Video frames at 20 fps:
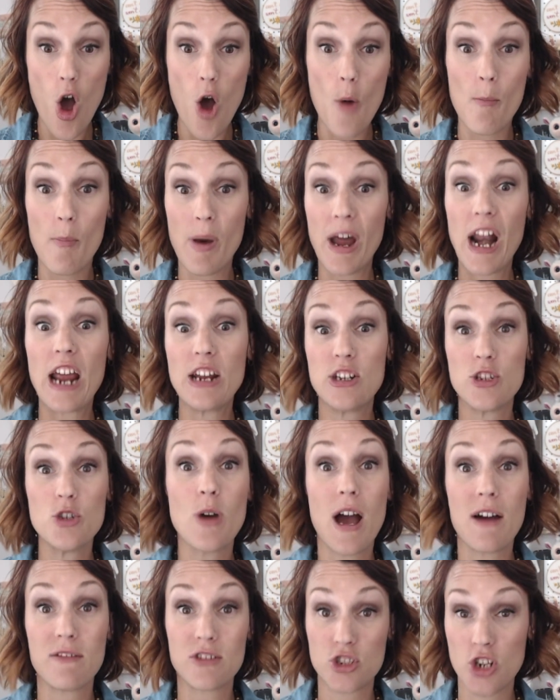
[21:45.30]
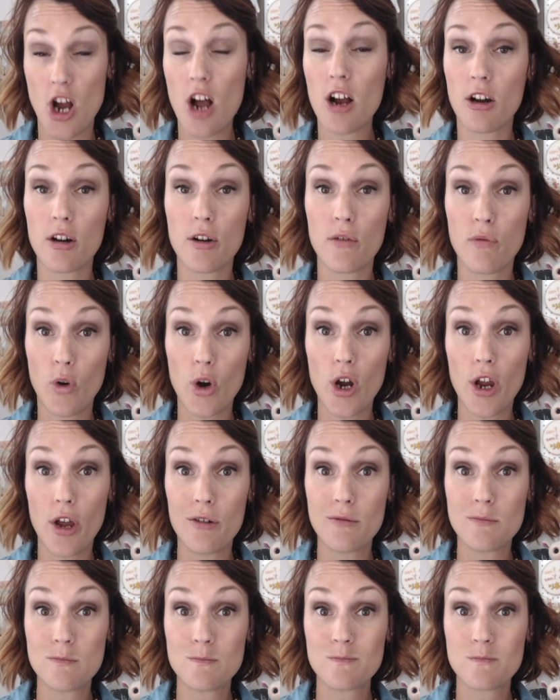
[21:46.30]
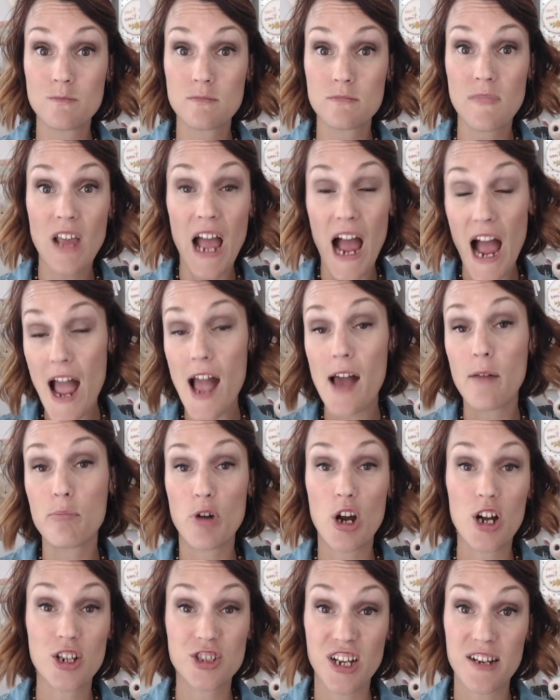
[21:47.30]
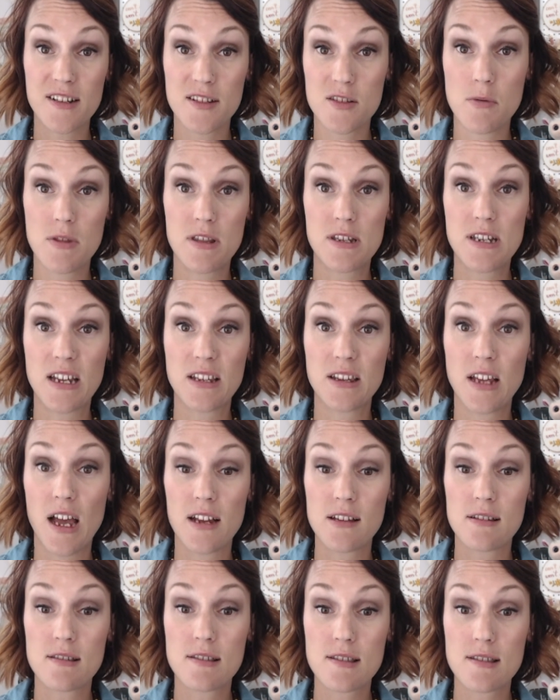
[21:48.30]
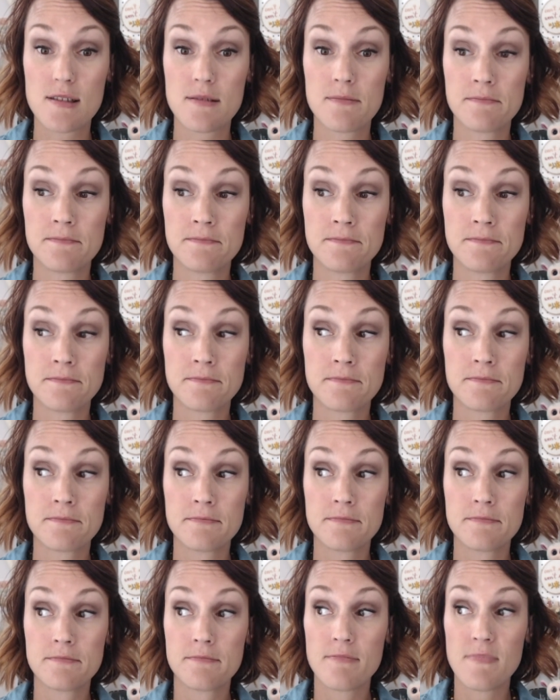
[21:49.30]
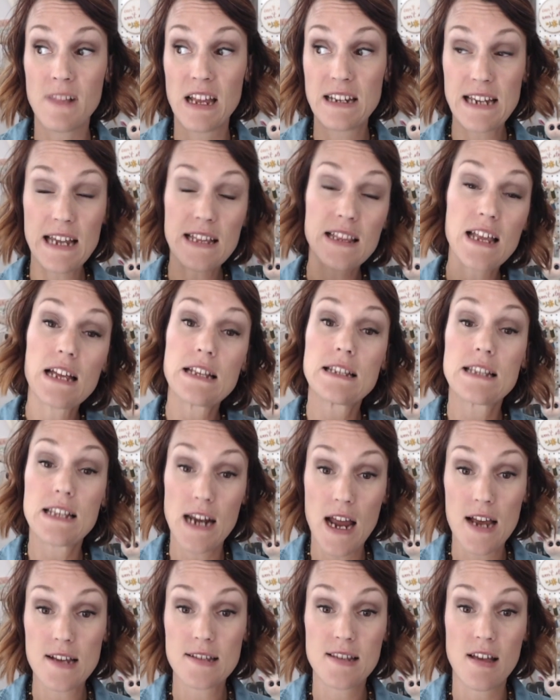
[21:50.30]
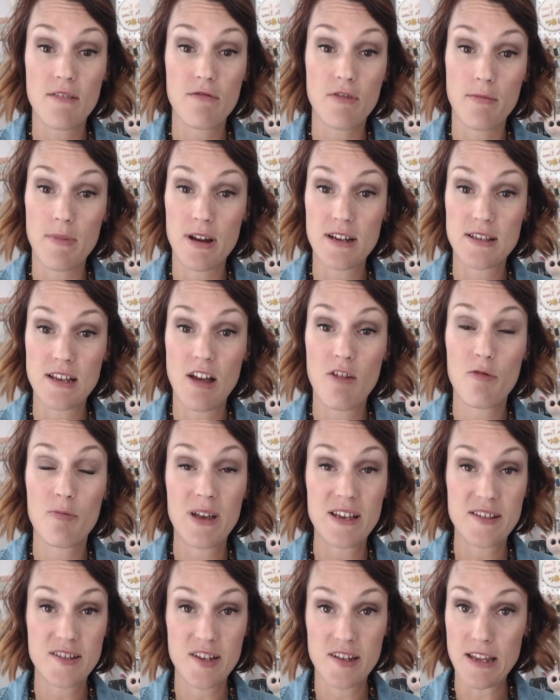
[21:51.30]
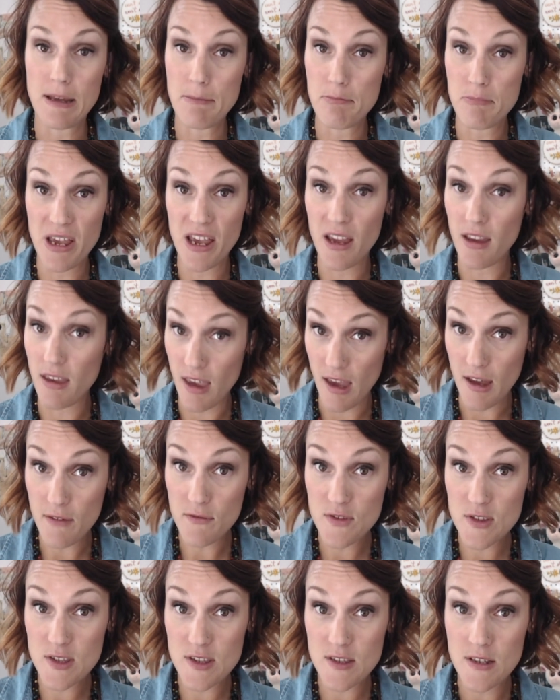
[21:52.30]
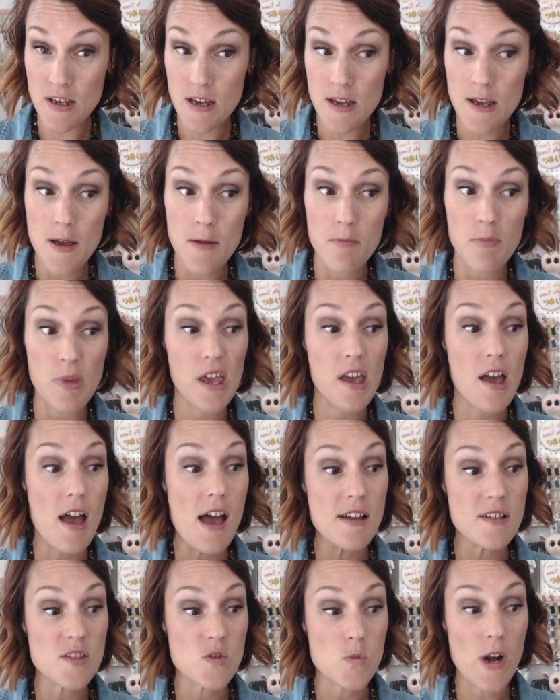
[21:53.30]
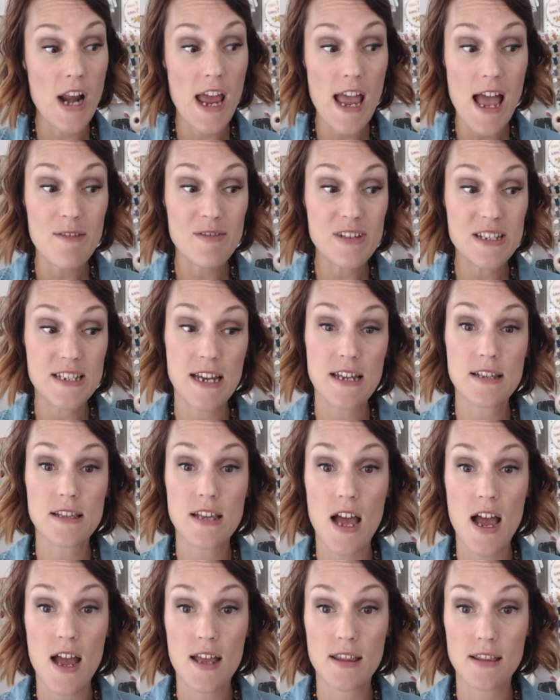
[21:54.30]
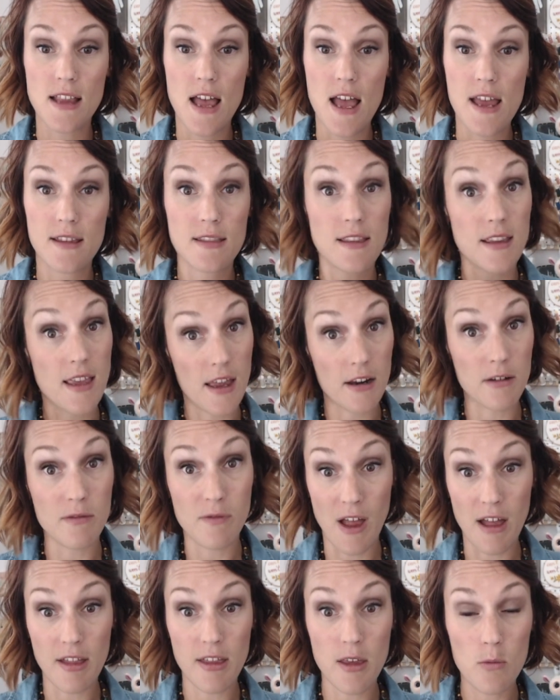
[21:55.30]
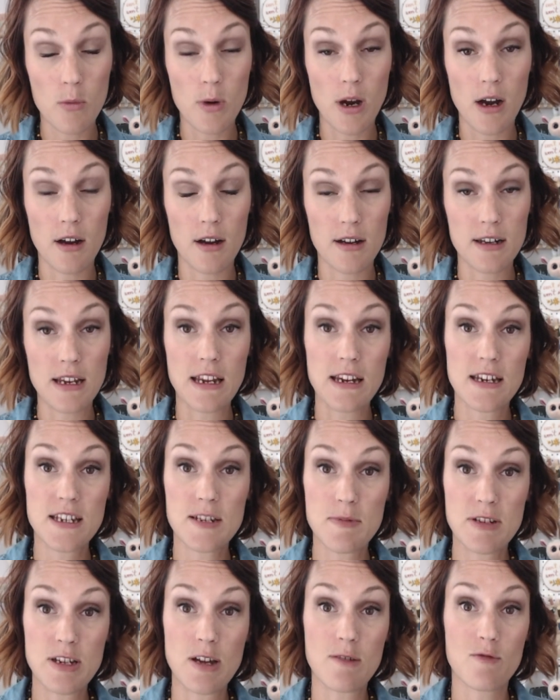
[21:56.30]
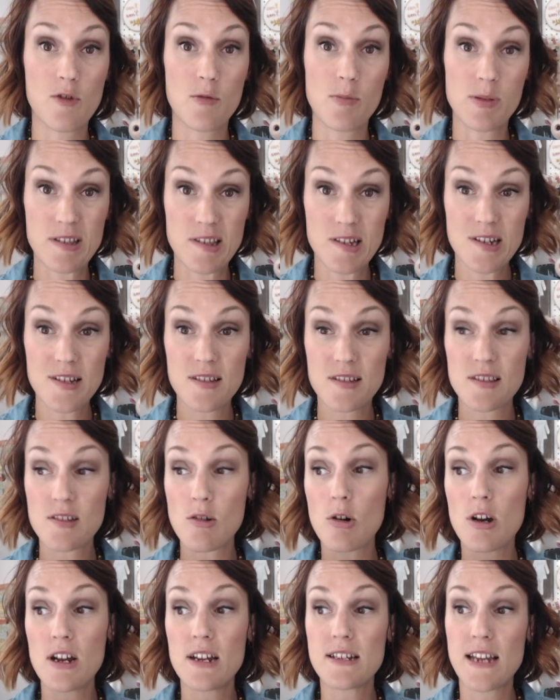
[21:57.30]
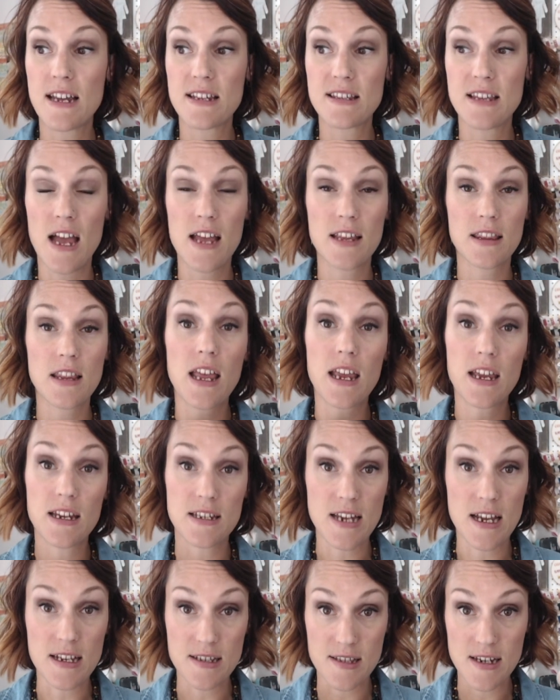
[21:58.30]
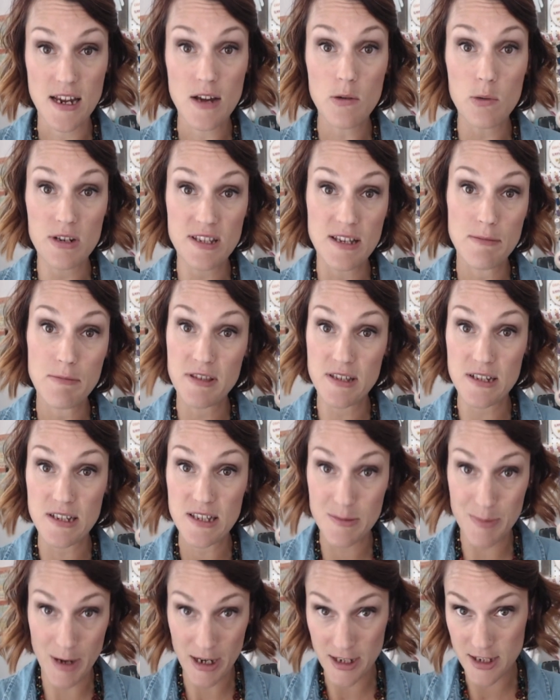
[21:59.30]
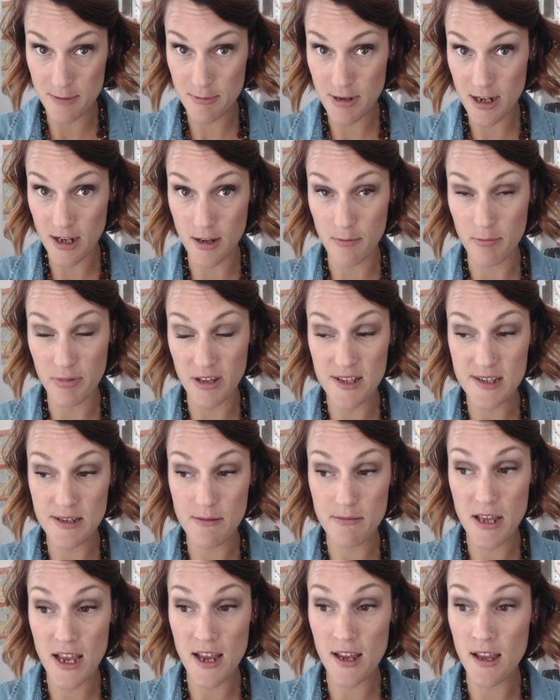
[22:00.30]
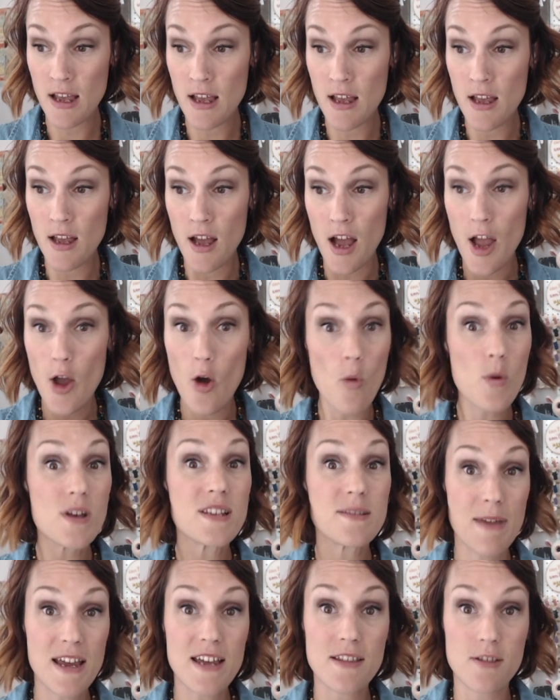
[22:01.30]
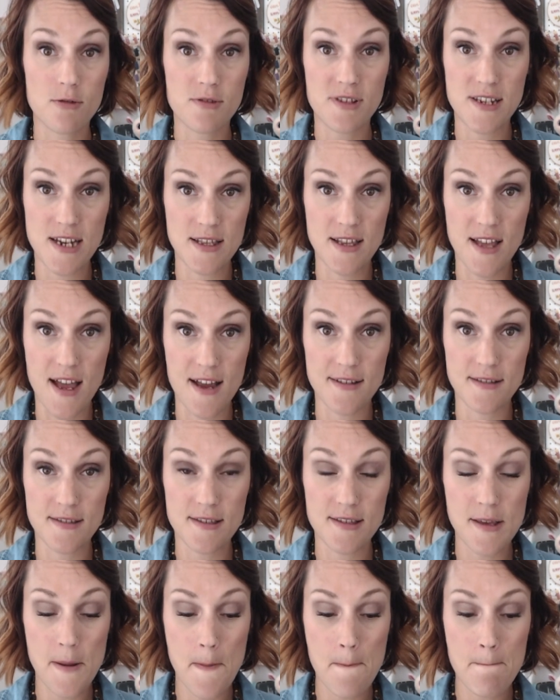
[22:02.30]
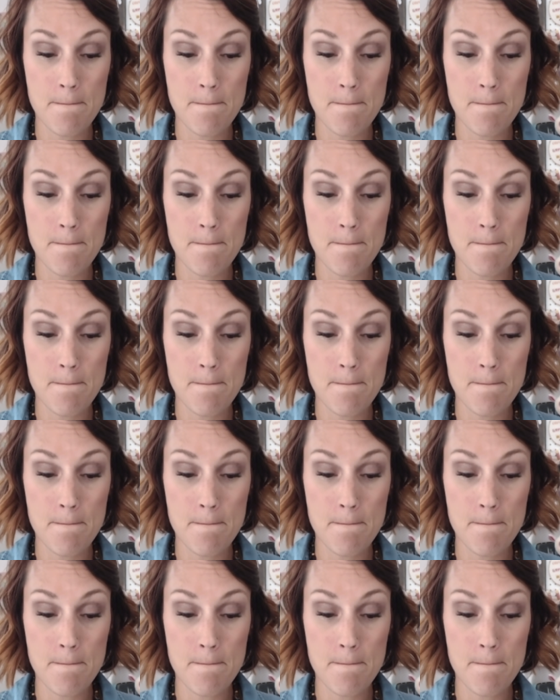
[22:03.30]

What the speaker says: but I do have a shocker for you. I had projects with deadlines that I set for myself based on them being gifts. Because when I have a deadline like the Kettle Valley where it needed to be done for business, or a deadline like a test knit where someone's expecting me to complete something, I always make those deadlines.